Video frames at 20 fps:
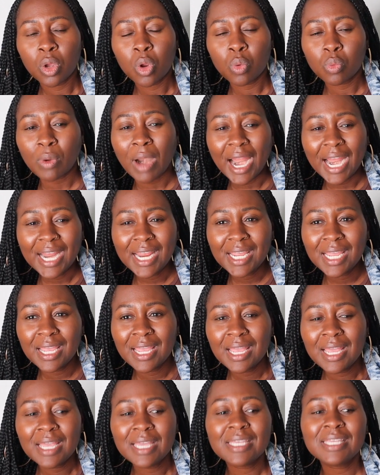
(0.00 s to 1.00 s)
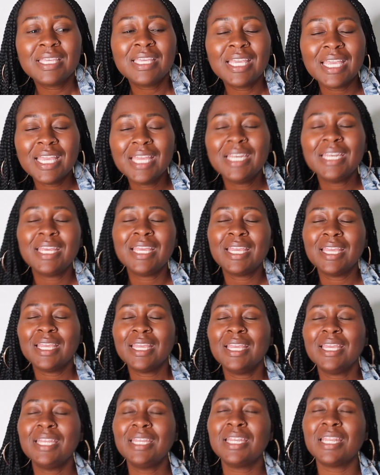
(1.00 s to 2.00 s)
Right? Get
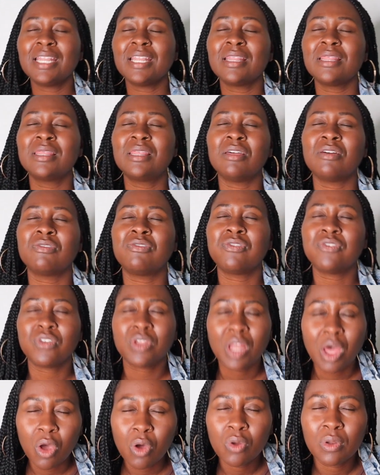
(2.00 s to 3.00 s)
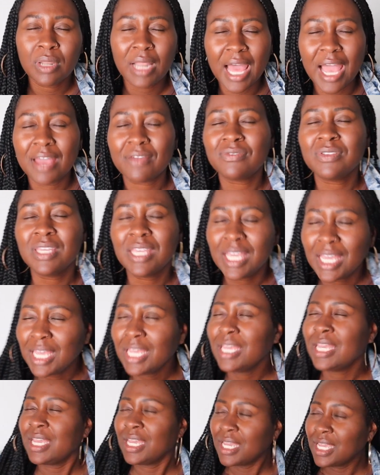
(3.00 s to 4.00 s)
in the flow life.
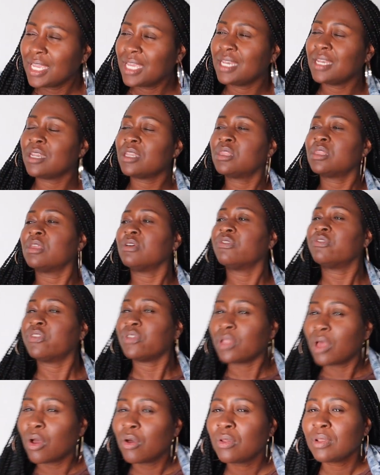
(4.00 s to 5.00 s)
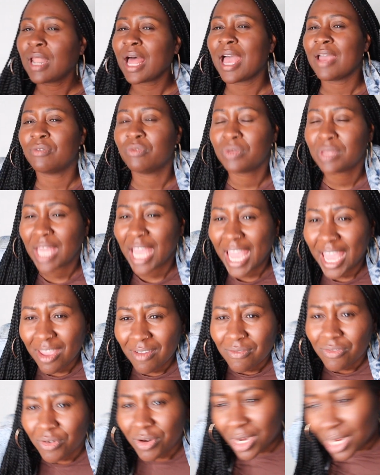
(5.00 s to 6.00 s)
Get in the flow life with
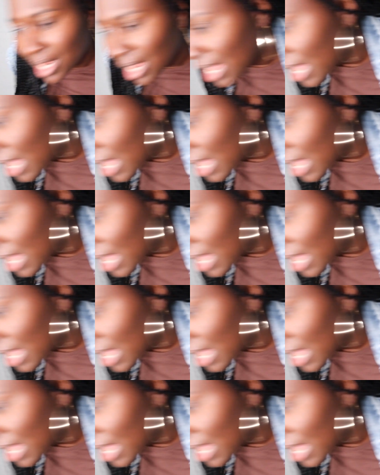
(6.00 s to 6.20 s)
every